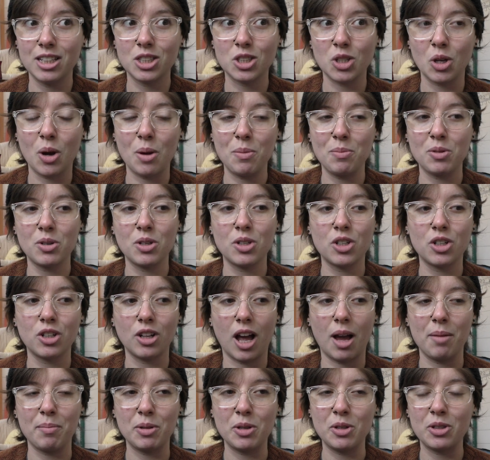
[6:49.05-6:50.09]
So
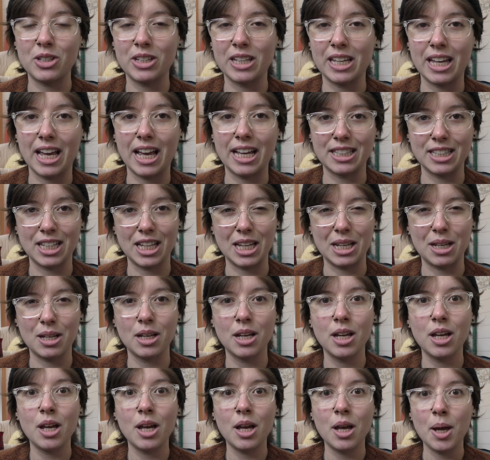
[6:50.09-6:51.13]
I'm using it as like
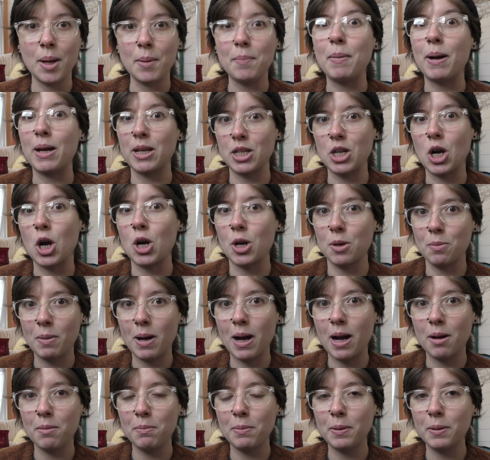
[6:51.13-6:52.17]
my yarn
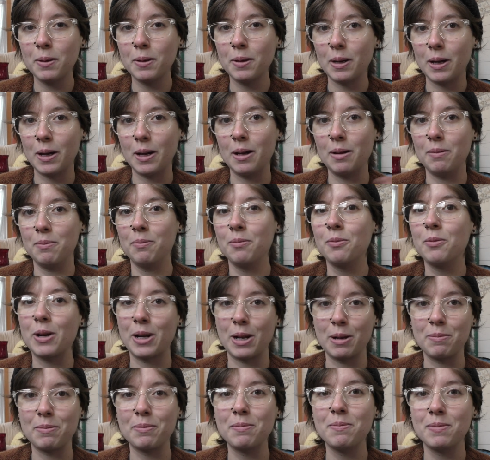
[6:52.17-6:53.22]
mop when
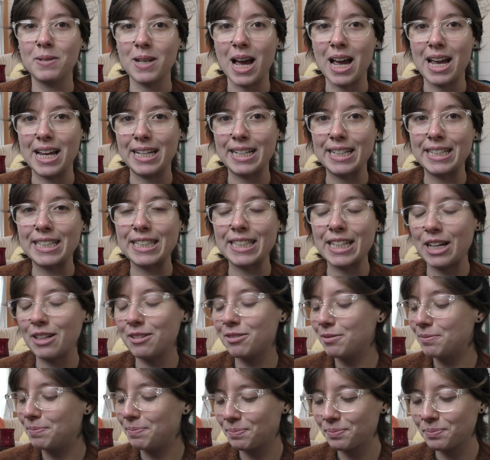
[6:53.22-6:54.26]
I'm dyeing and stuff.